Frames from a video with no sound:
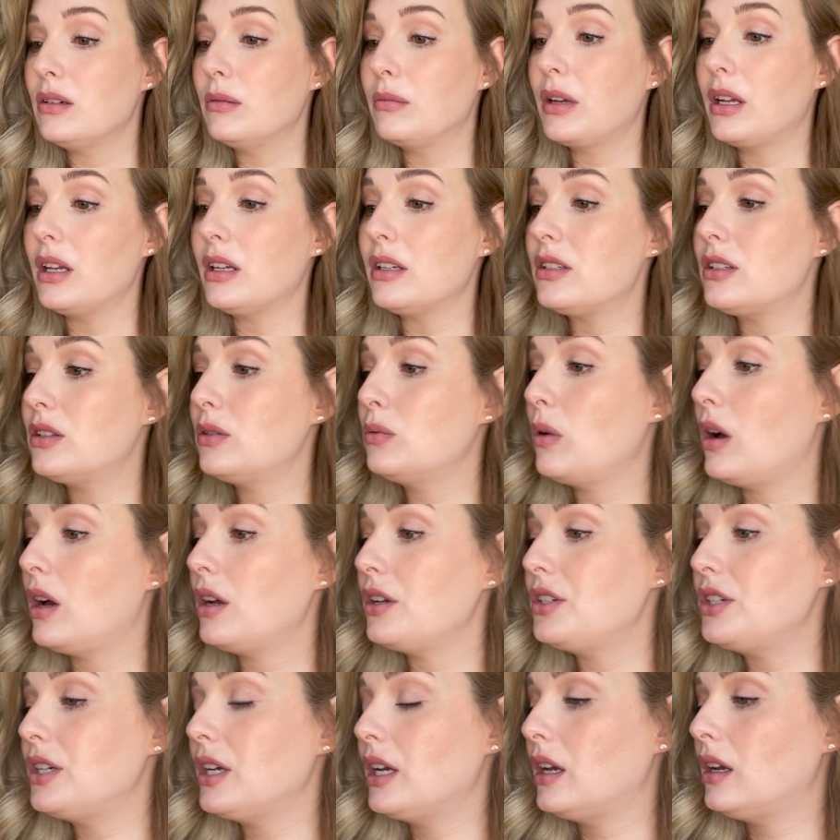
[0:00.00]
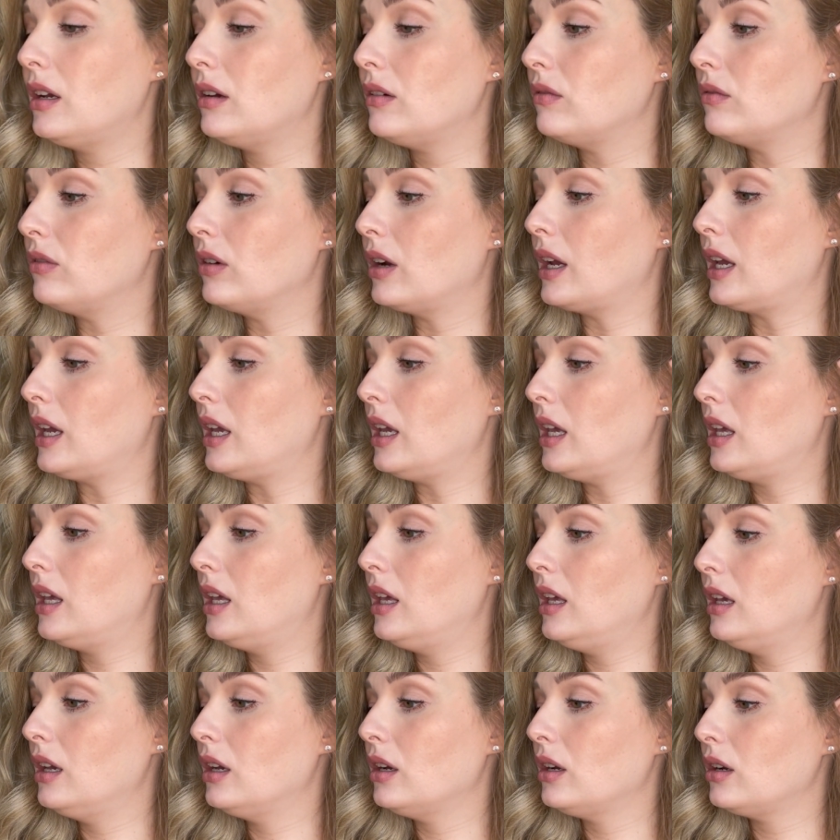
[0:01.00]
I'm gonna swatch it right
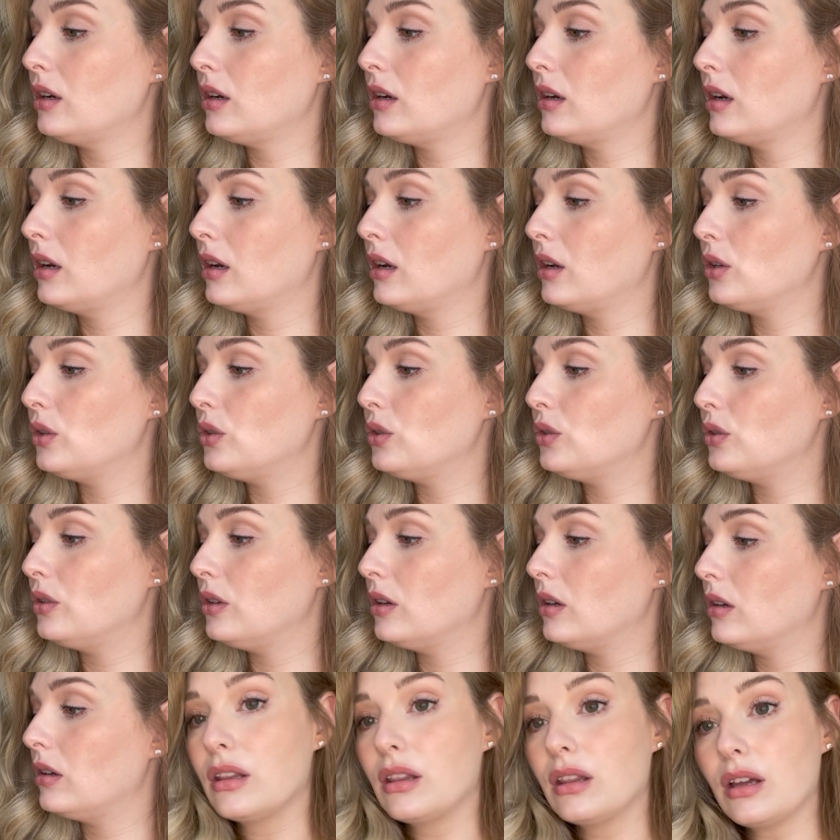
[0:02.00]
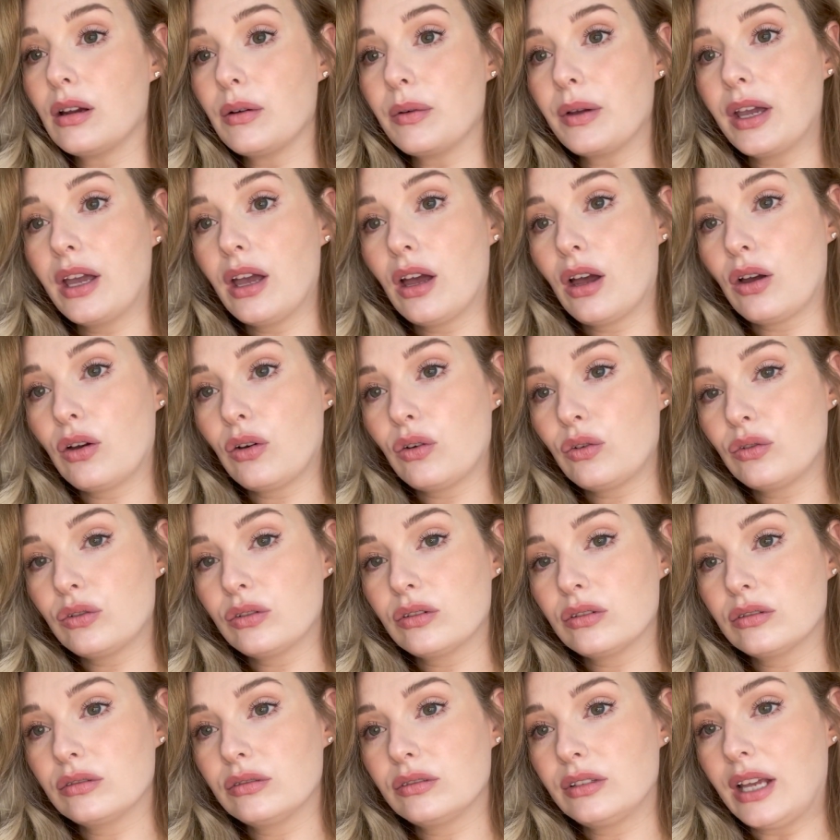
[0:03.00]
here. There we go.
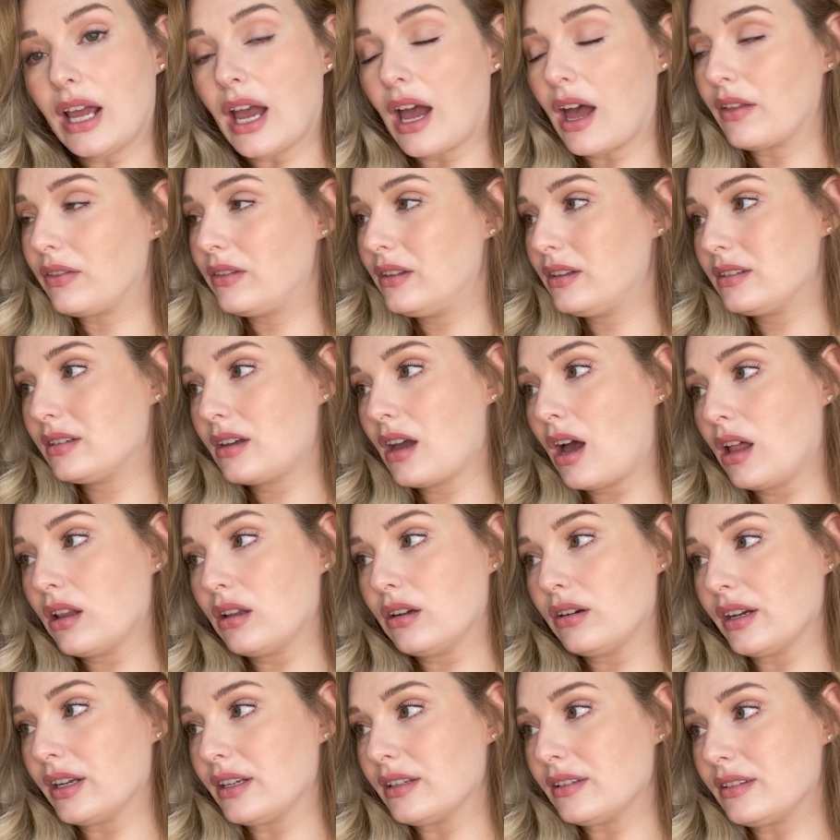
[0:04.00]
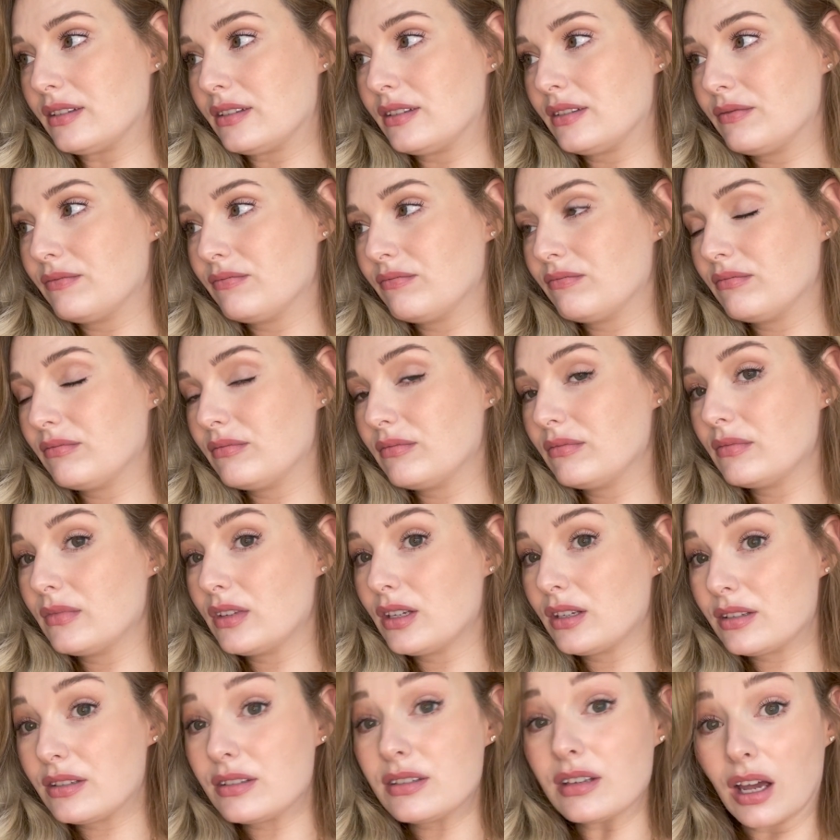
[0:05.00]
Yeah, this color is
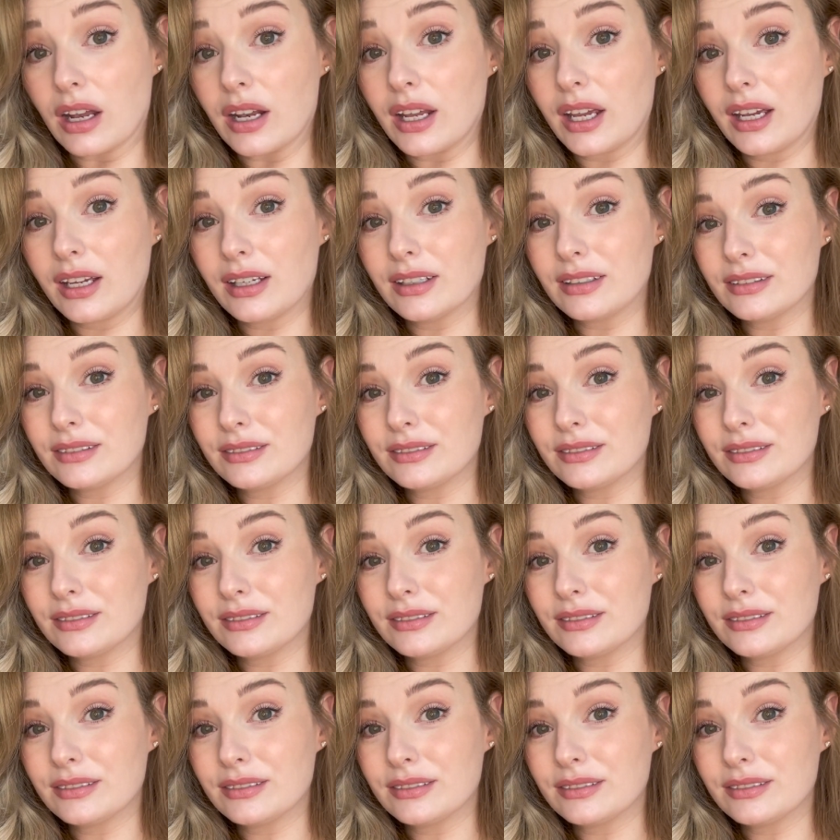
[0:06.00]
stunning.